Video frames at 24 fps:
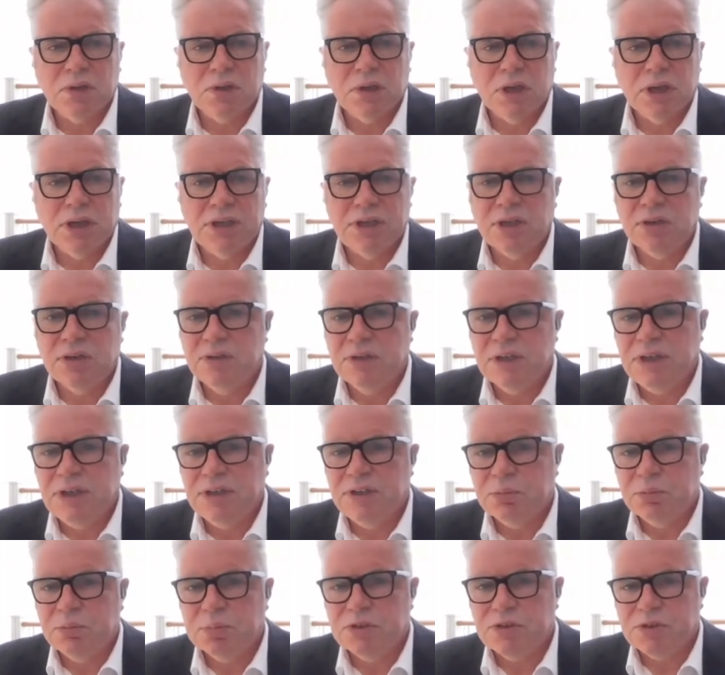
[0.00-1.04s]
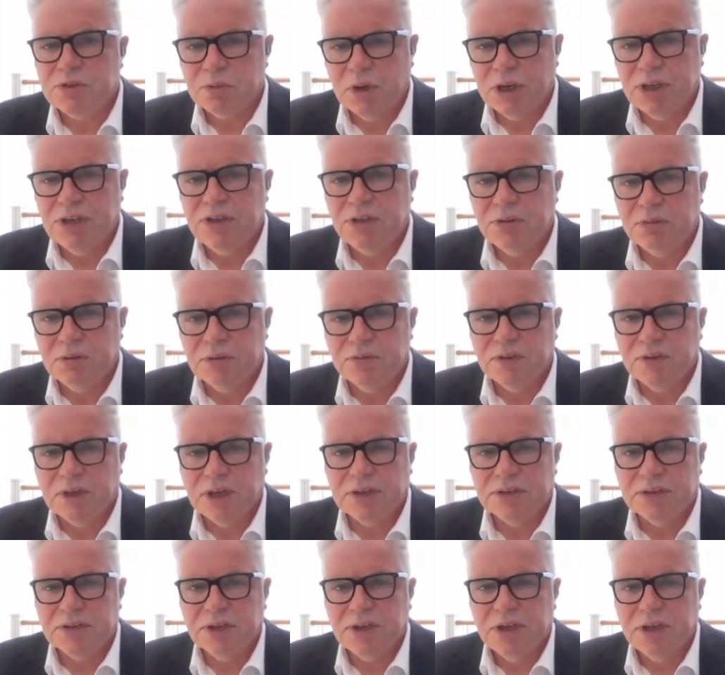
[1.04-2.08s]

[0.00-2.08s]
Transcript: I don't need to persuade you of that.